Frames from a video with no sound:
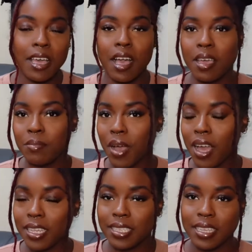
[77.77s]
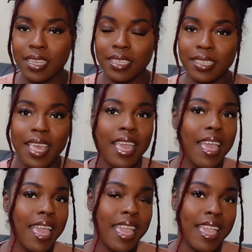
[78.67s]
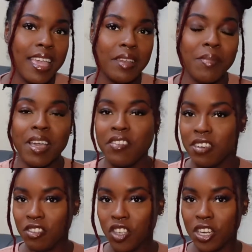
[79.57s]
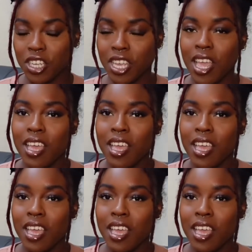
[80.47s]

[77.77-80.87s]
unboxings, and my fitness journey.